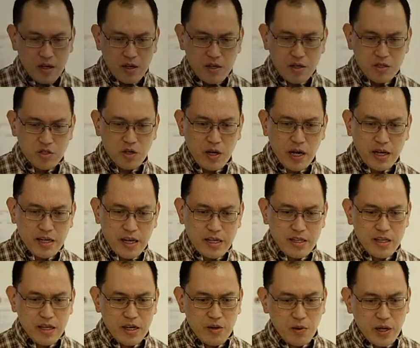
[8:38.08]
So
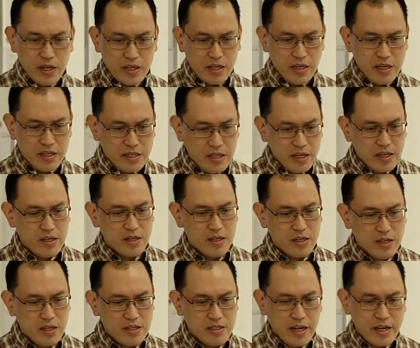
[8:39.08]
Ananding, what he did,
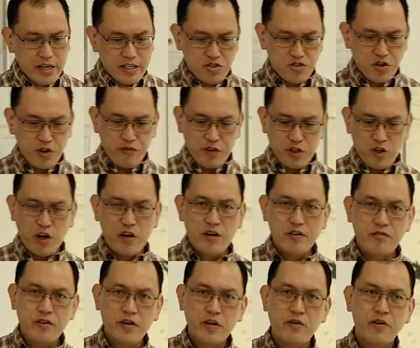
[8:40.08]
he's like a street
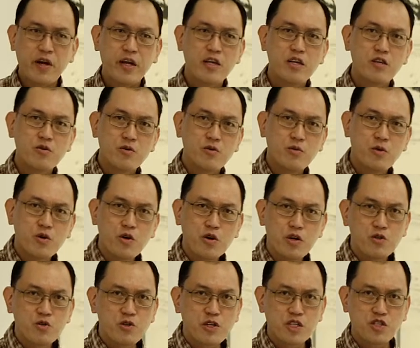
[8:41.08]
photographer, right? He will go
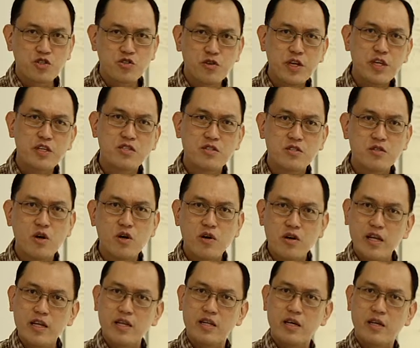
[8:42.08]
to the streets, not
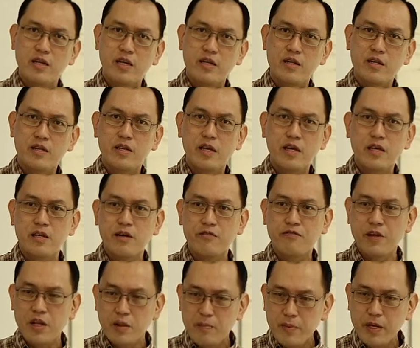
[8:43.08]
only in the
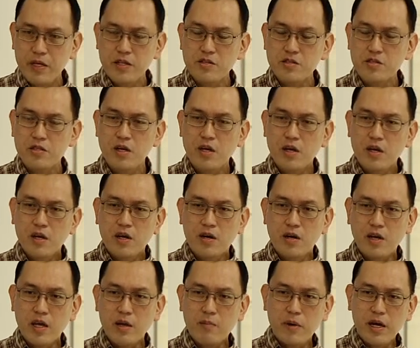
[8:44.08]
Philippines,
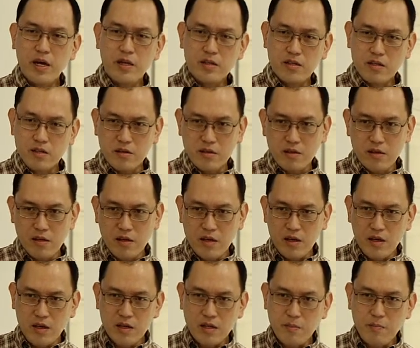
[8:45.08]
okay, but
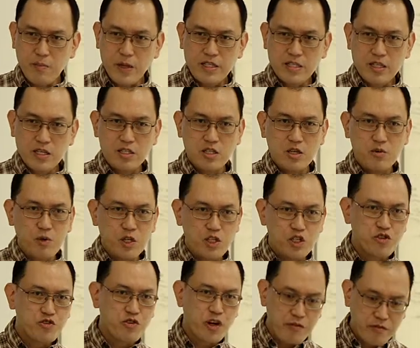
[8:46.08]
in the places in which he
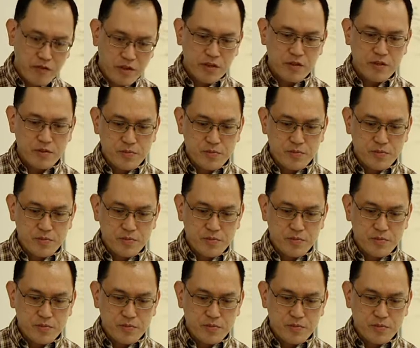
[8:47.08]
traveled,